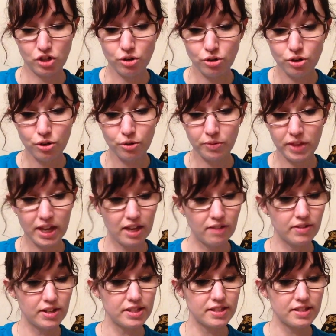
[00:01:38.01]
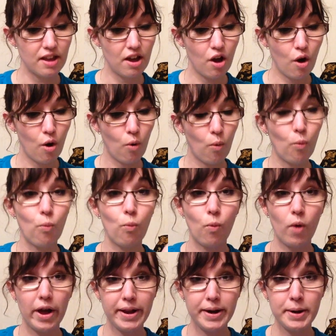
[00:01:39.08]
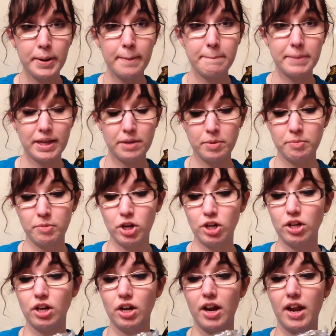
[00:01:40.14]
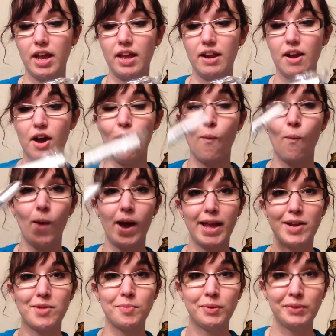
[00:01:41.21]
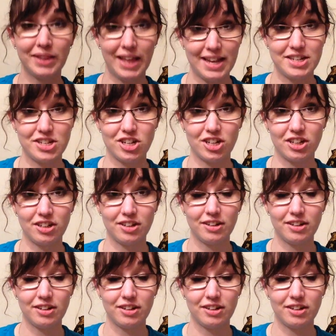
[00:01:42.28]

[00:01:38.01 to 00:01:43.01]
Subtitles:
No, they gave us 1 pigment marker and a white blender.